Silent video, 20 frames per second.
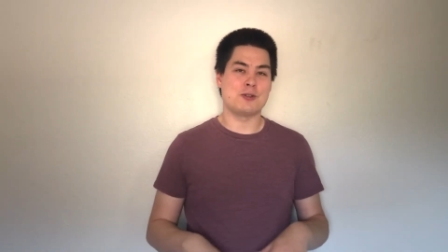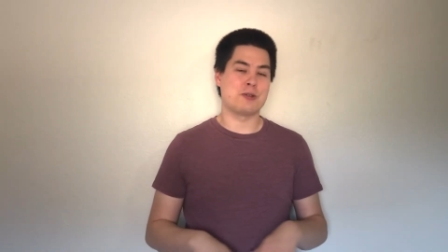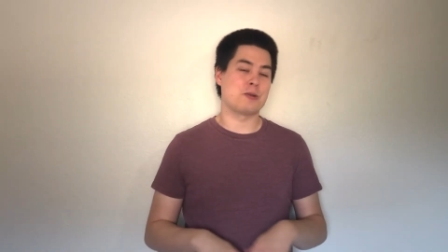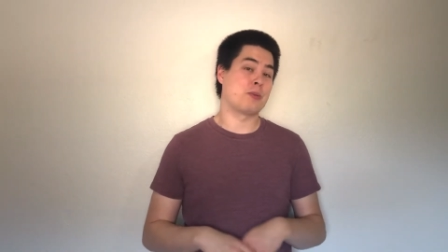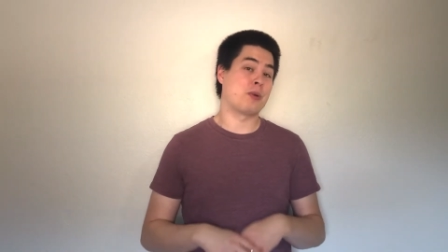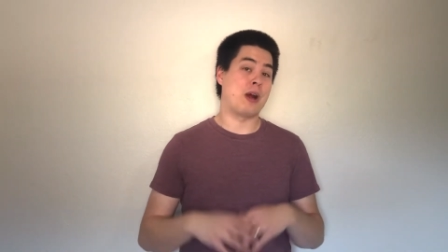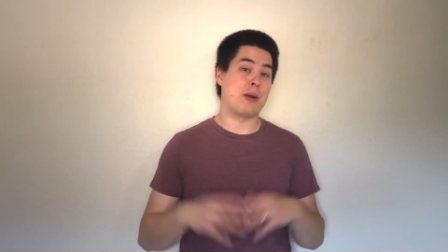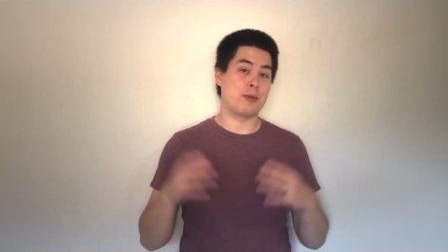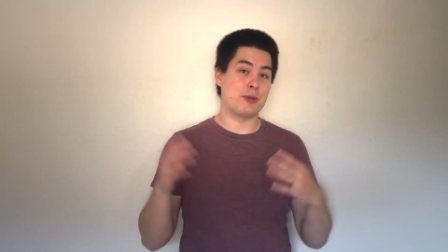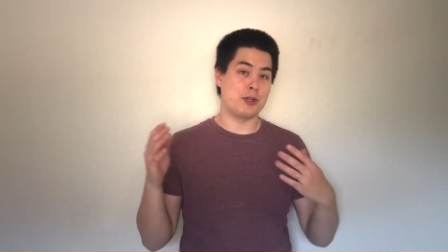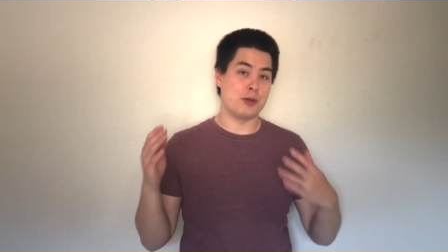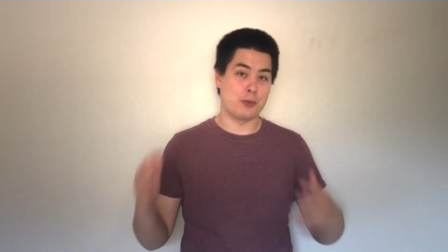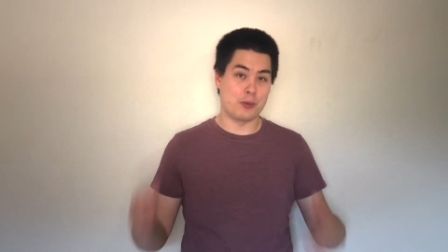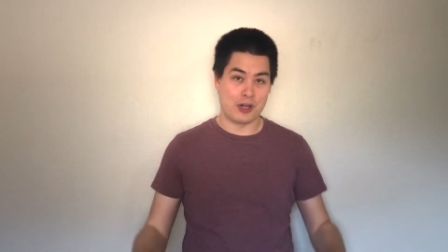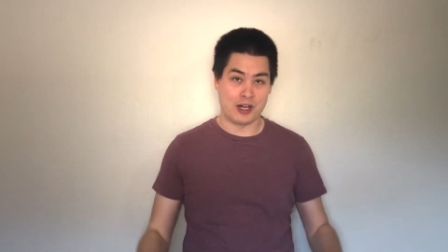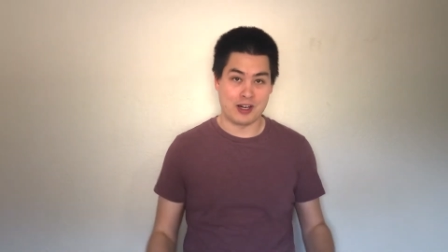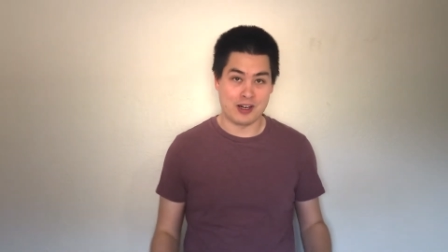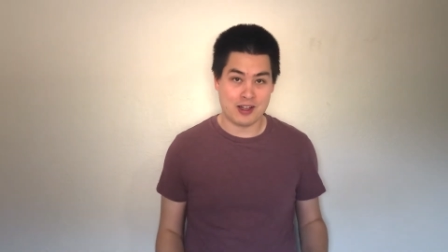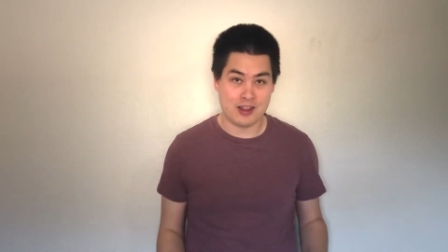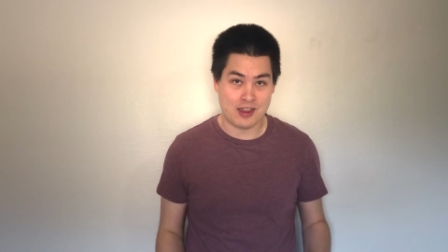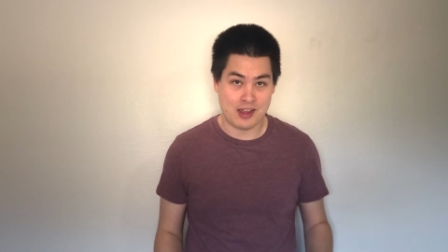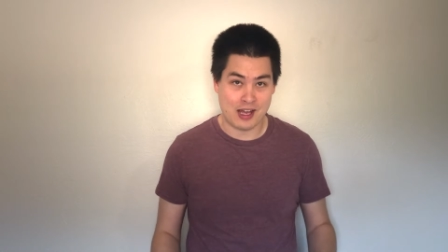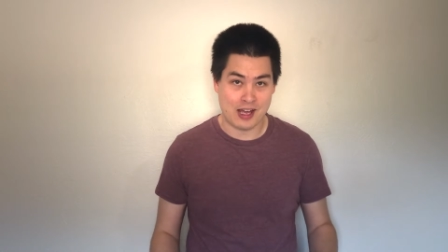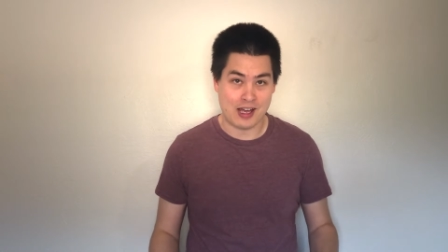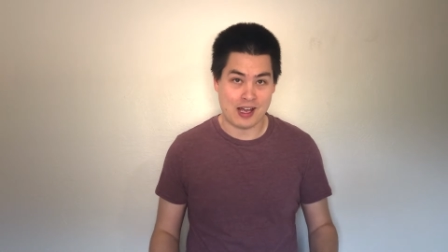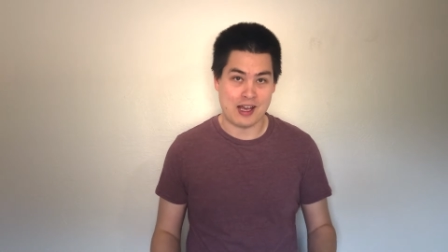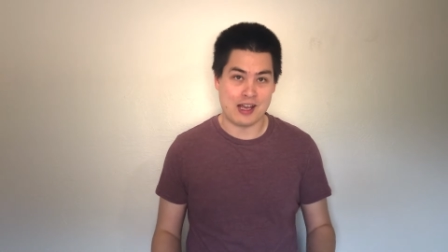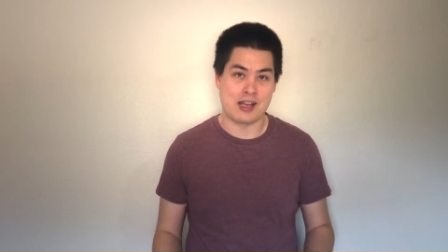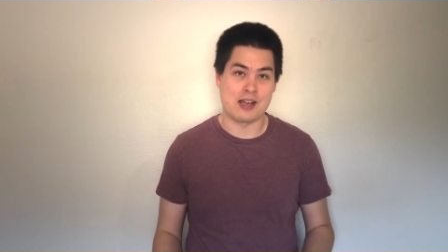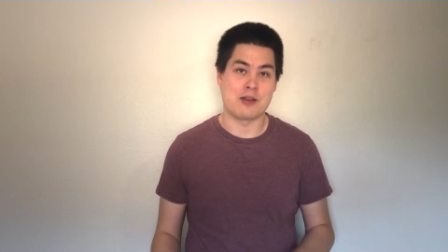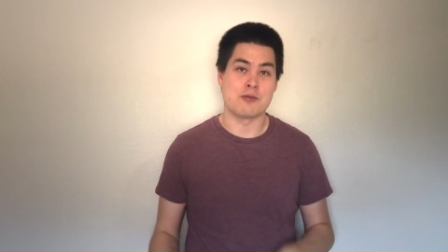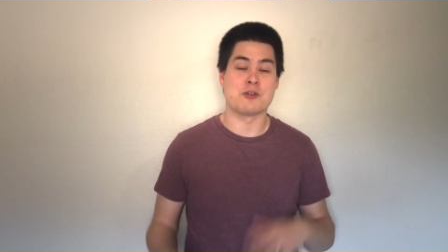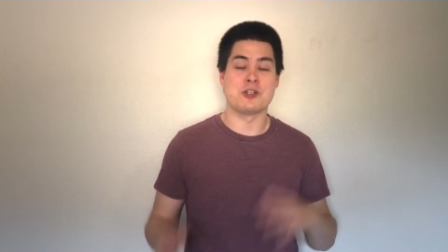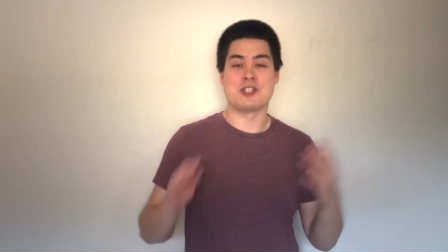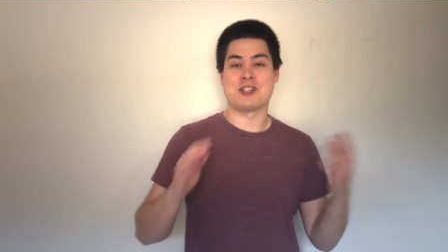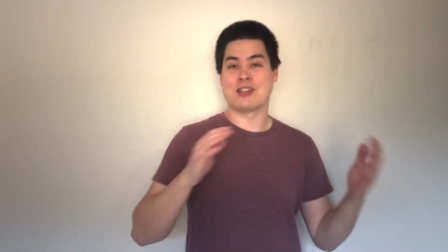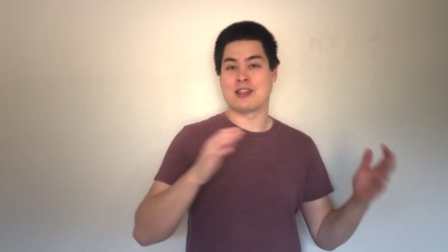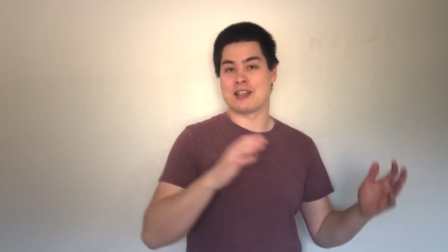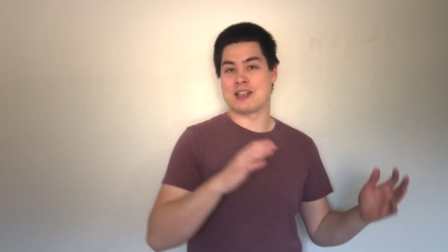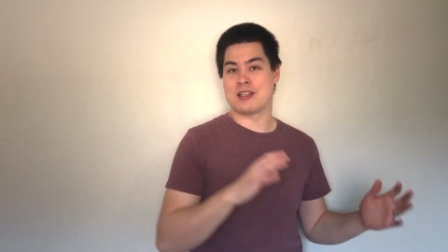you're probably aware that I
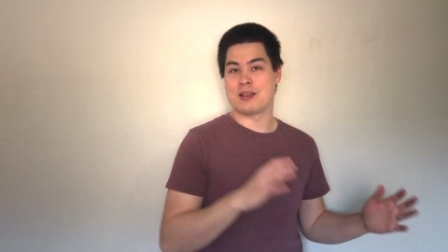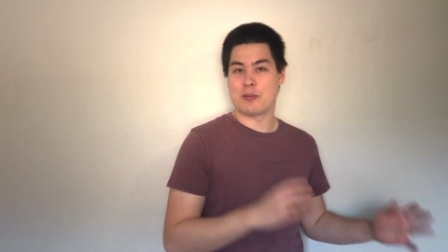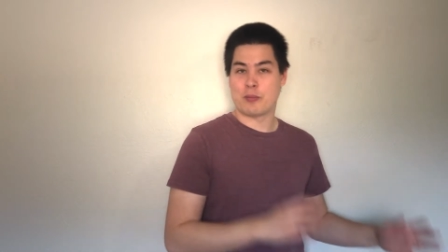recently